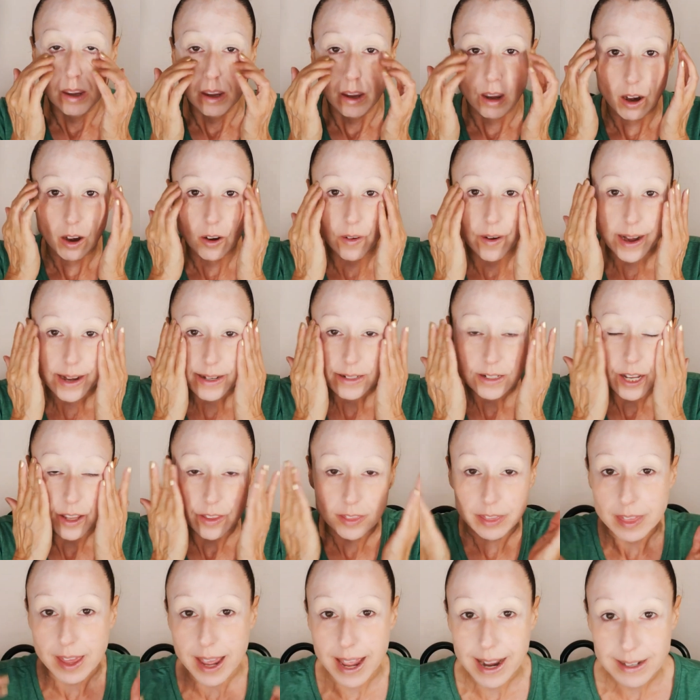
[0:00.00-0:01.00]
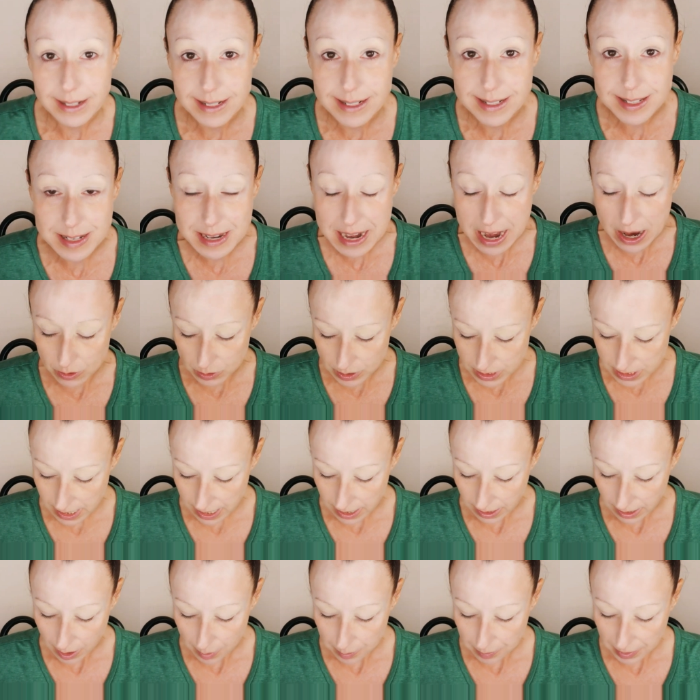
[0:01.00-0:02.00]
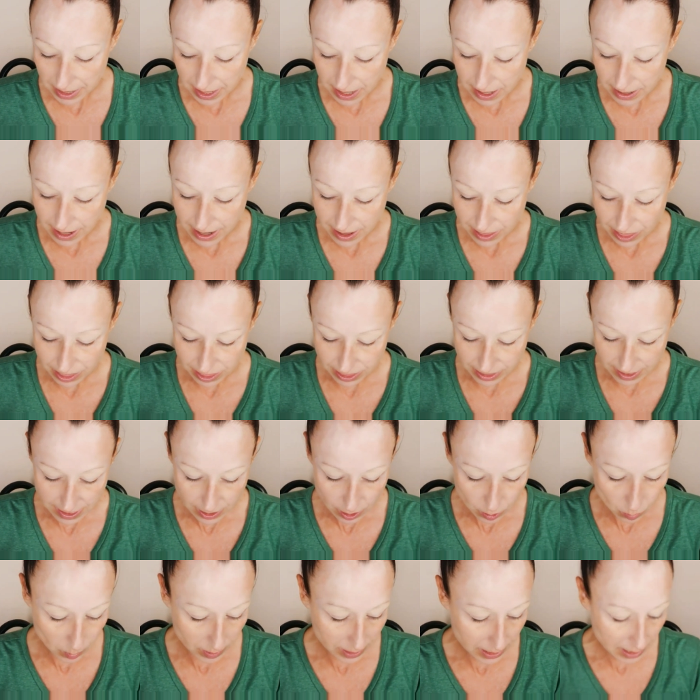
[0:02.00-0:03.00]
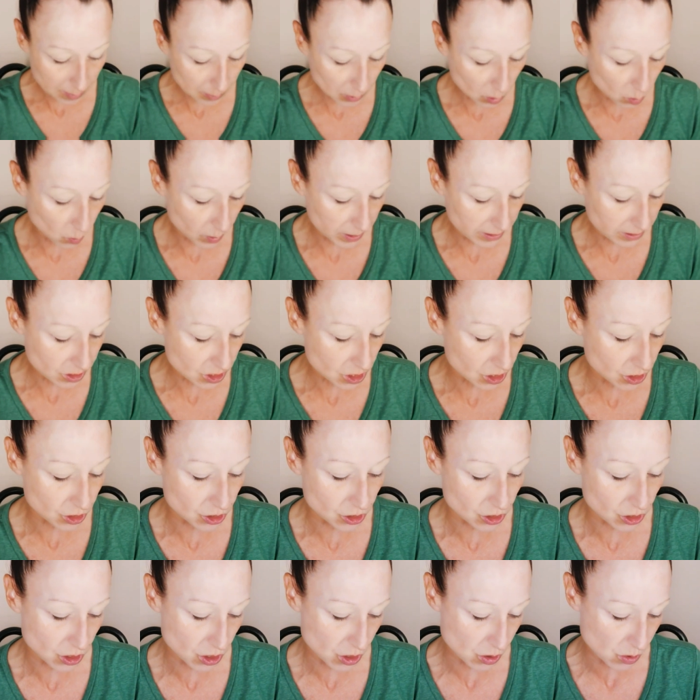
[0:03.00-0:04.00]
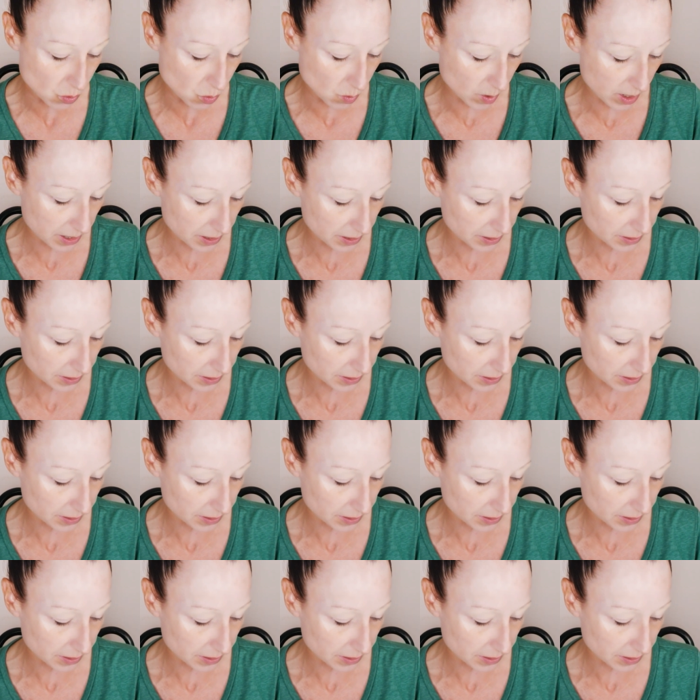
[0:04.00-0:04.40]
All right, that is now set up, and I think what I'm going to do,